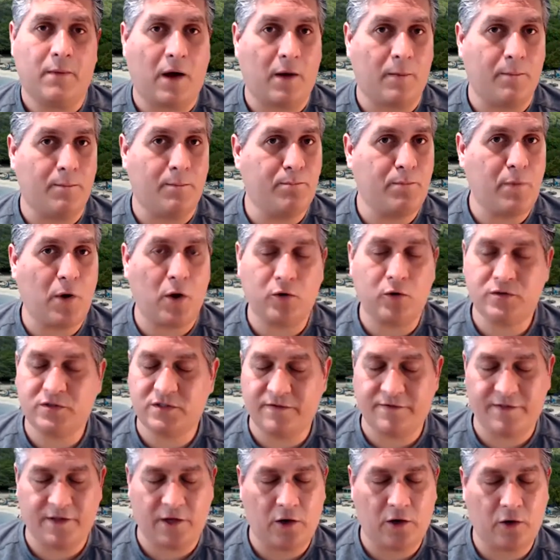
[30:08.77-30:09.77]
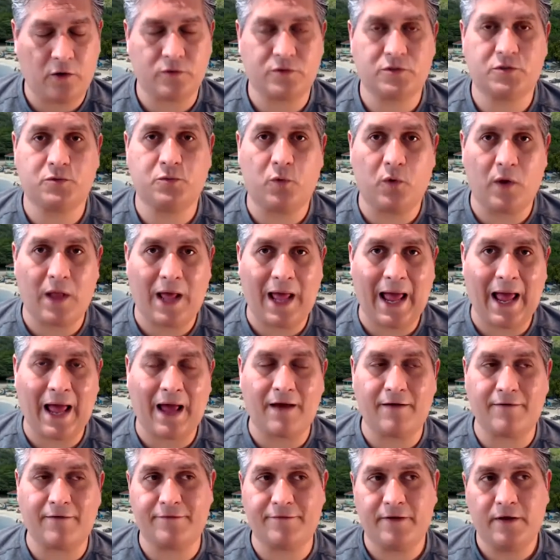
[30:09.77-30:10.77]
Most of the hosts will
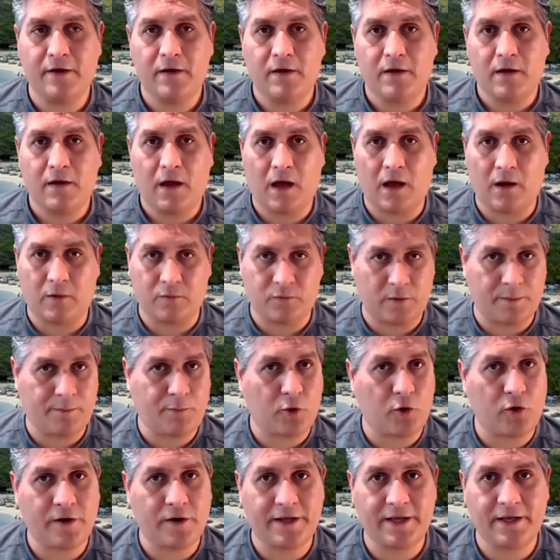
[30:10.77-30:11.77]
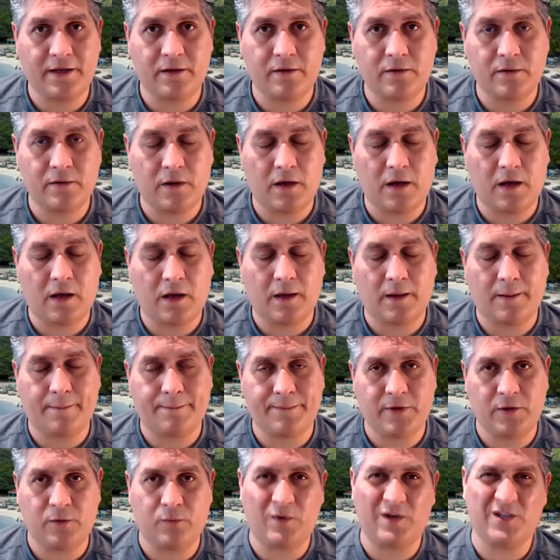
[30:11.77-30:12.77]
have reporting.
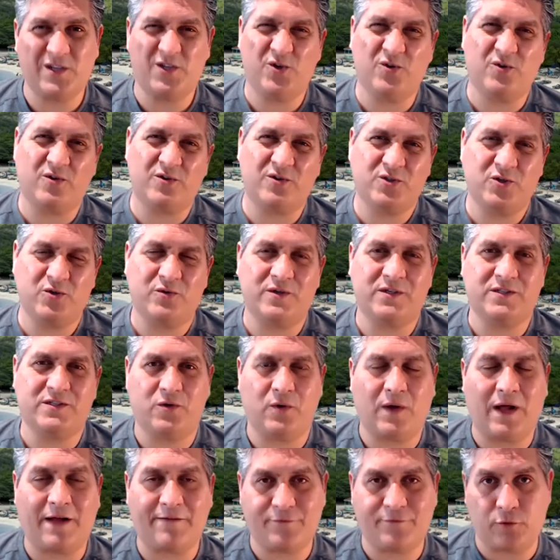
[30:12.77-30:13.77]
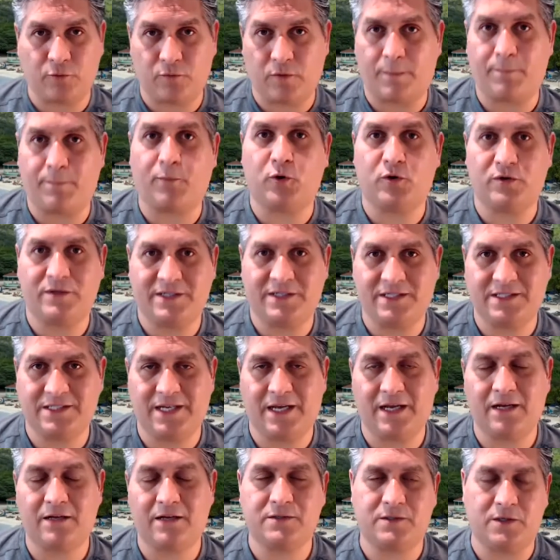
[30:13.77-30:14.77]
What you'll do is you'll have to report the
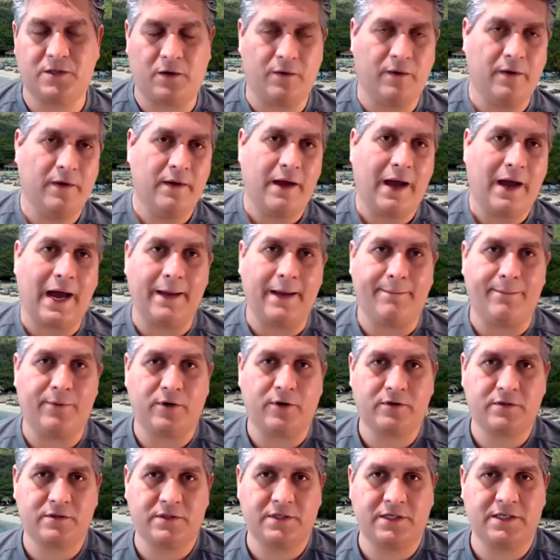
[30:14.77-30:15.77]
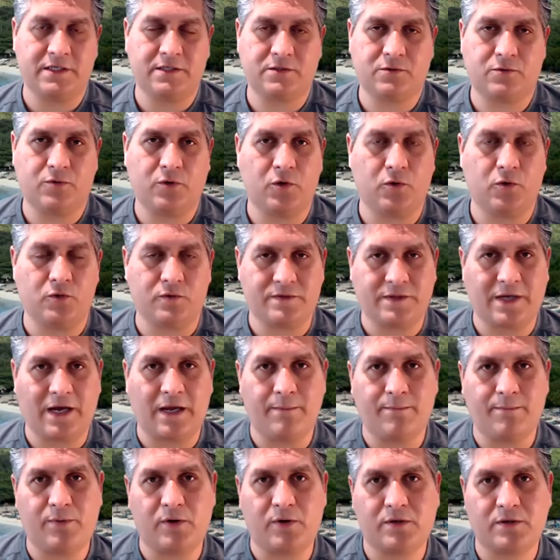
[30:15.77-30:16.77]
sale. So I booked this cruise, I
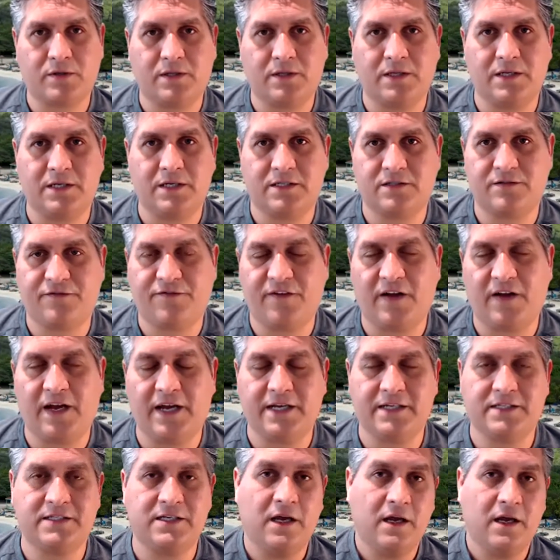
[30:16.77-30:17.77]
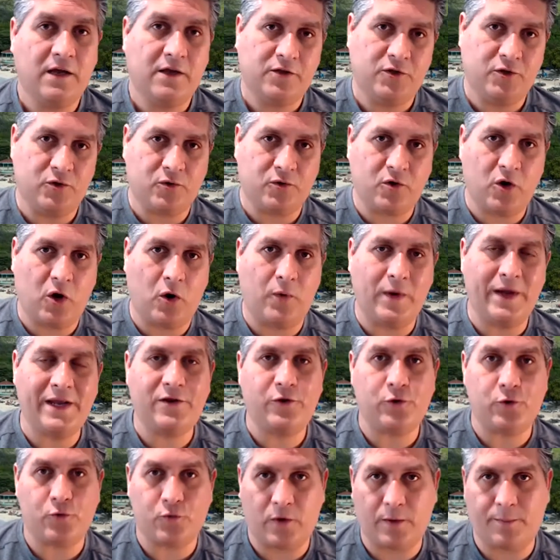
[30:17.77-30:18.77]
booked this flight. You go in,
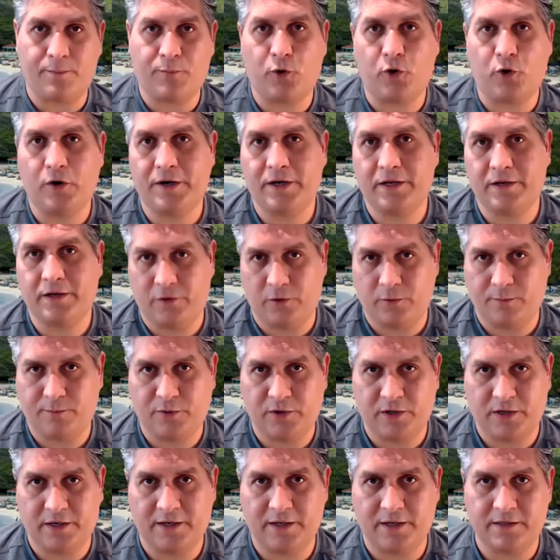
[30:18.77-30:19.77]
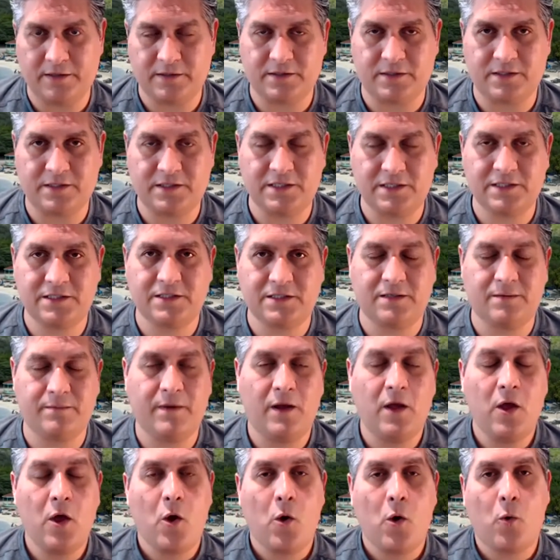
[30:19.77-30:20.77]
you report it, you put it in the
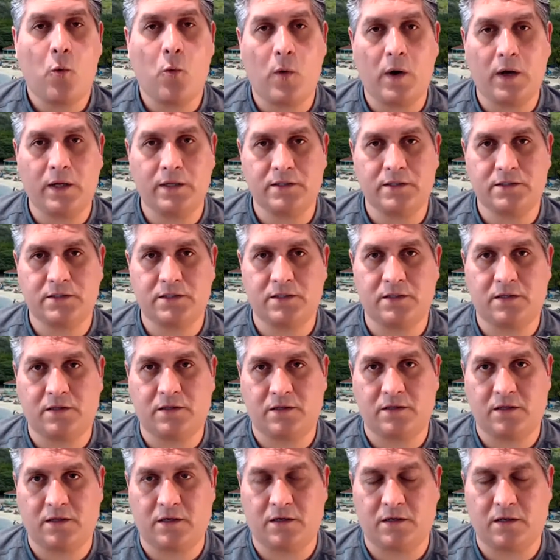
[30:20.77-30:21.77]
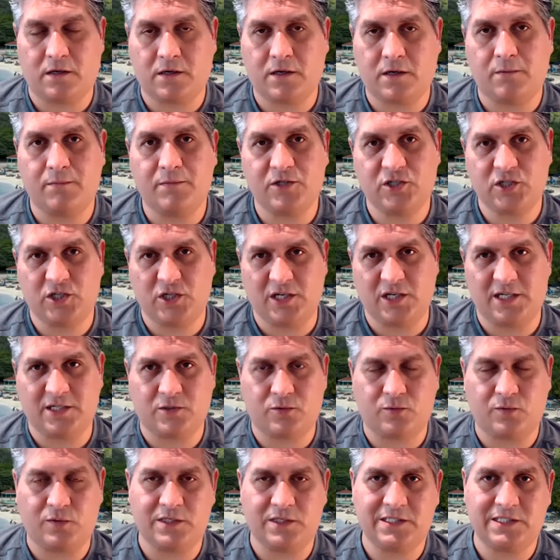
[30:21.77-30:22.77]
system. Once the commission
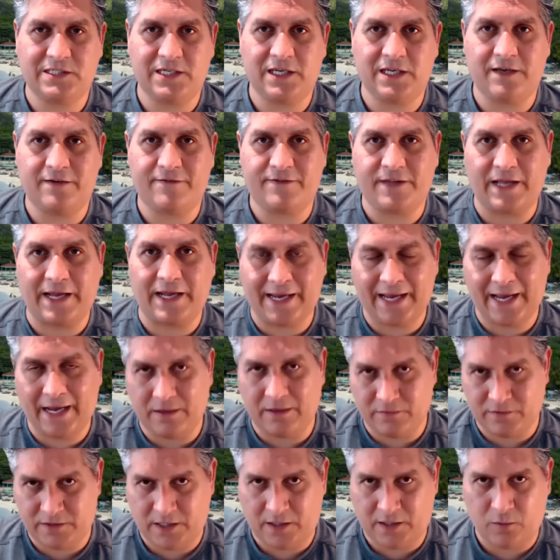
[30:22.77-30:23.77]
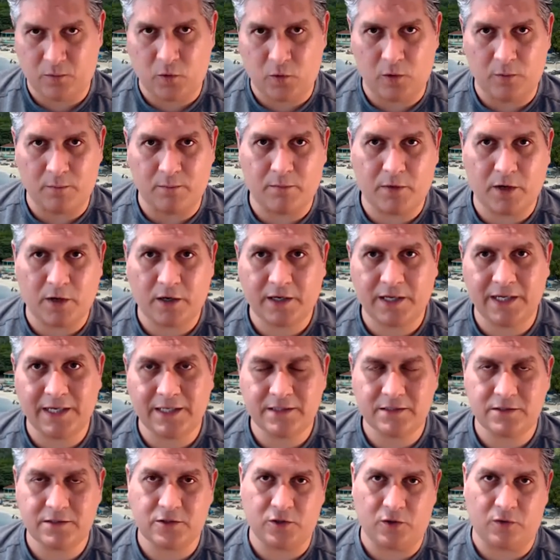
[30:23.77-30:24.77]
is received, accounting will mark
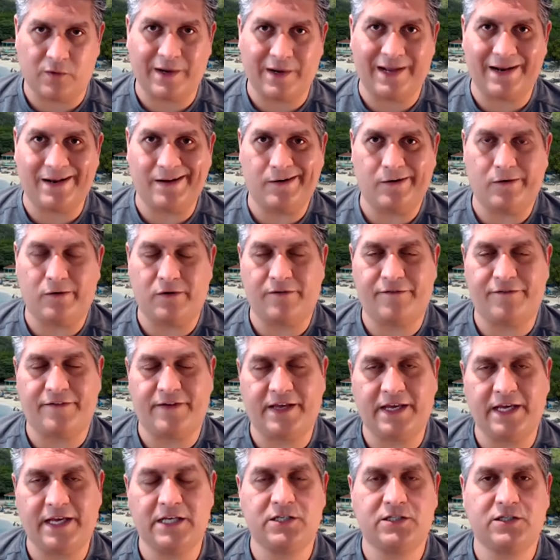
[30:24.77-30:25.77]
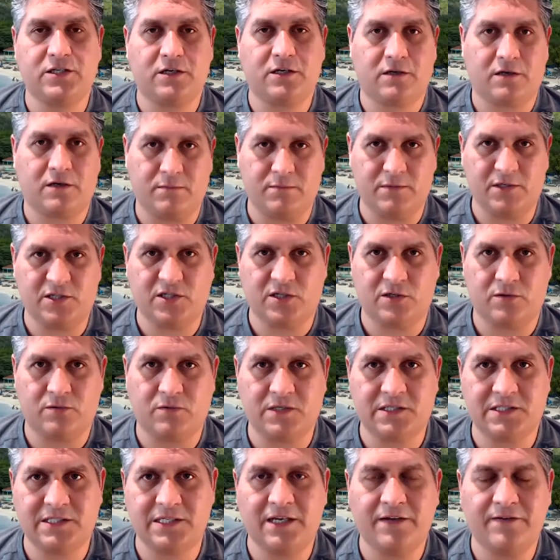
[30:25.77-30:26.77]
it. You'll get a notification, commission
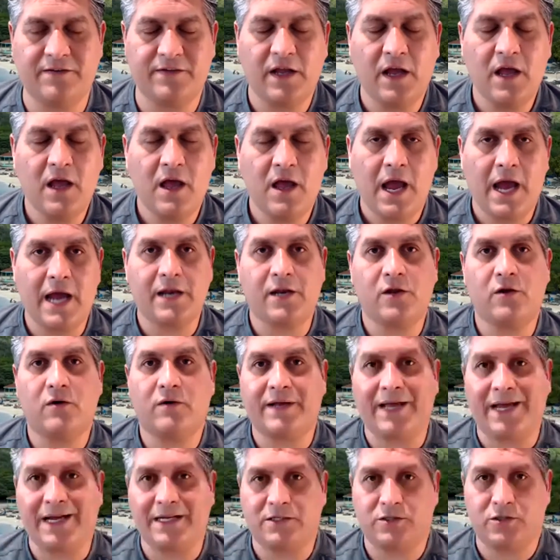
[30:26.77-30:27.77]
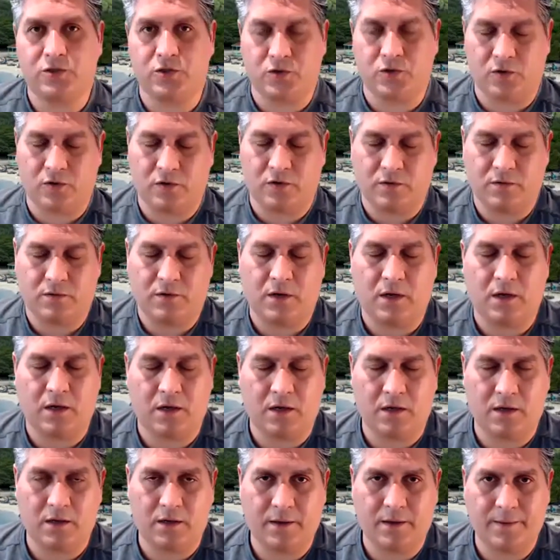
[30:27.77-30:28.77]
received, and you'll get
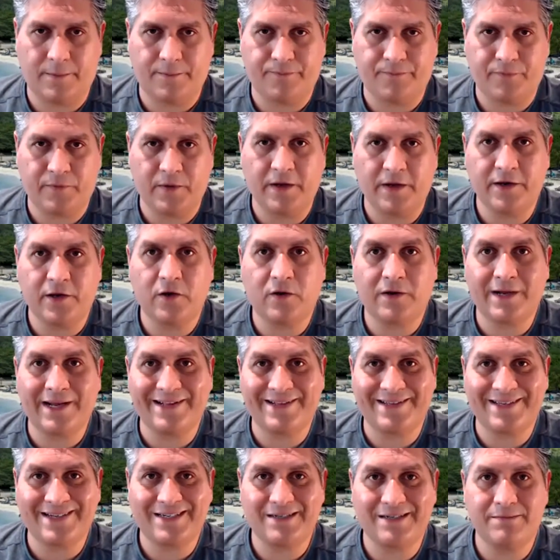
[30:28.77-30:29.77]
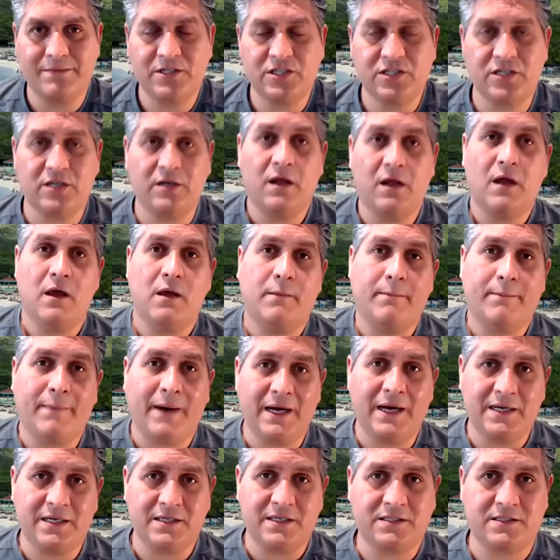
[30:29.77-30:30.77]
the commission
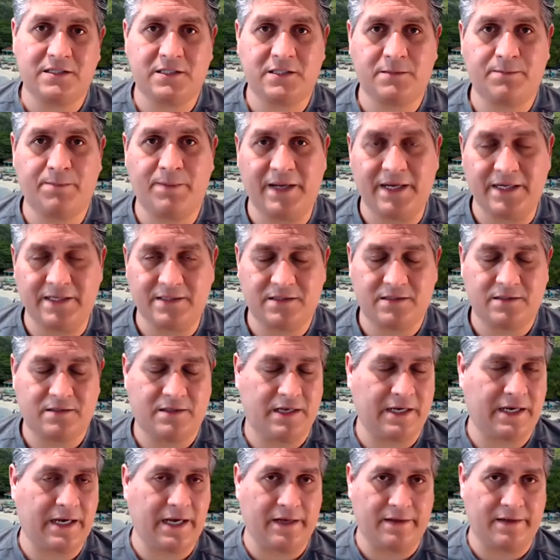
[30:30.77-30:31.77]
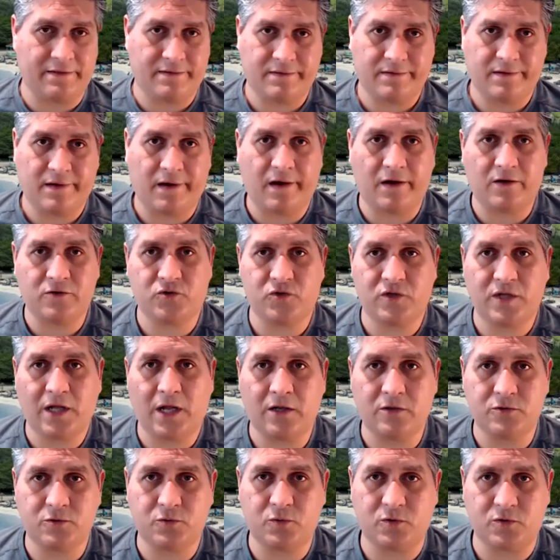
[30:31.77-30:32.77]
minus the split. Again,
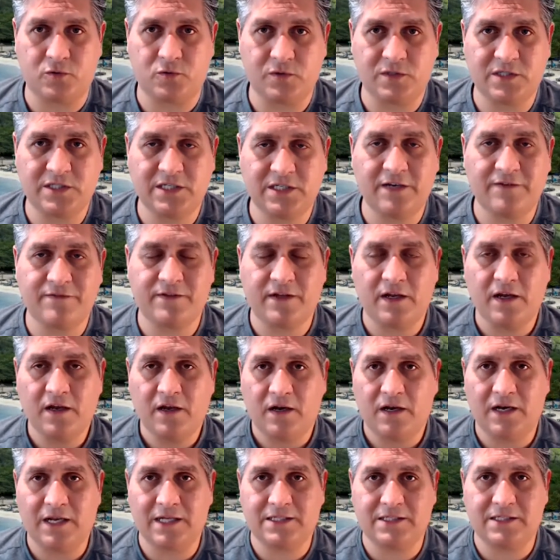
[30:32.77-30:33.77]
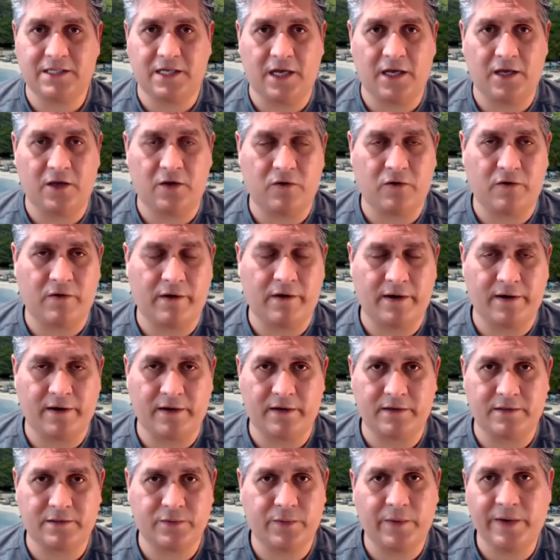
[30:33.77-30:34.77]
$100 was received. Let's say you're on
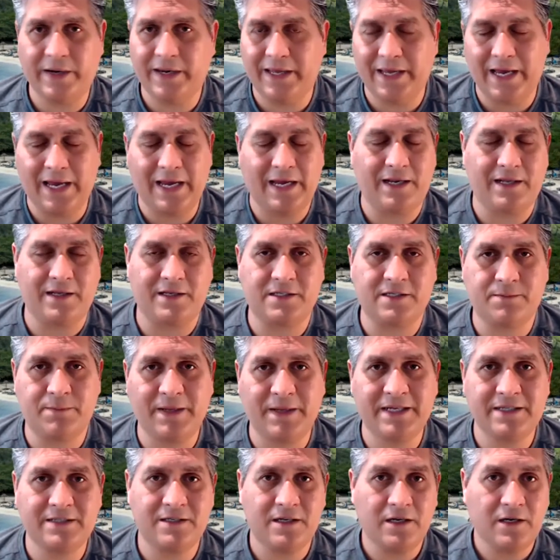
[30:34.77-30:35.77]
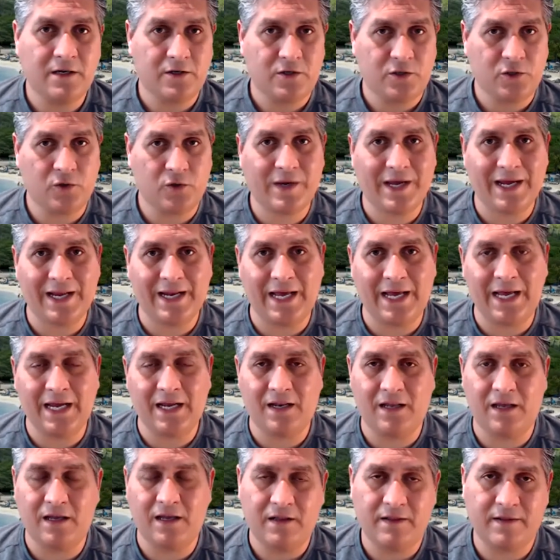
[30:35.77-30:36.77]
a 20-80 split. You get
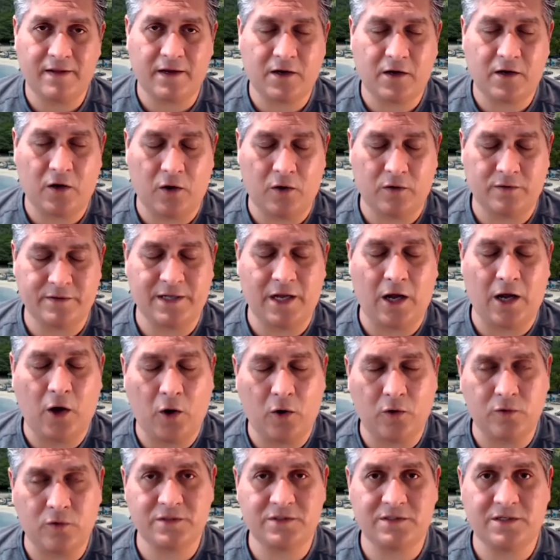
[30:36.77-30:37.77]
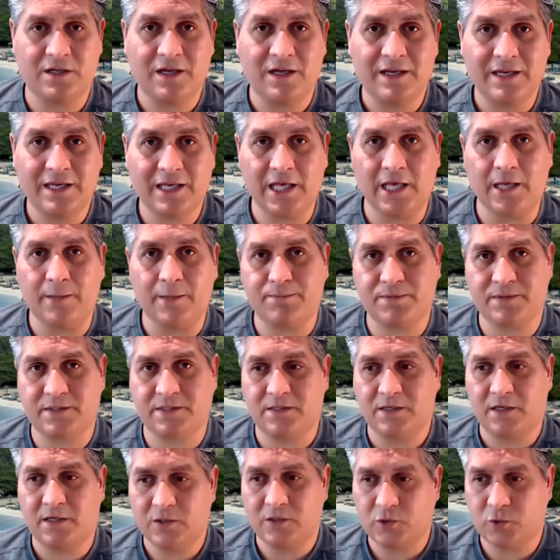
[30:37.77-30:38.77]
80, the host
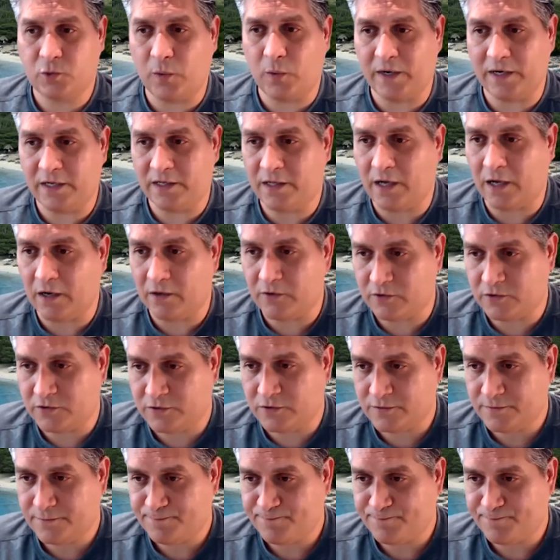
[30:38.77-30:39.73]
keeps $20.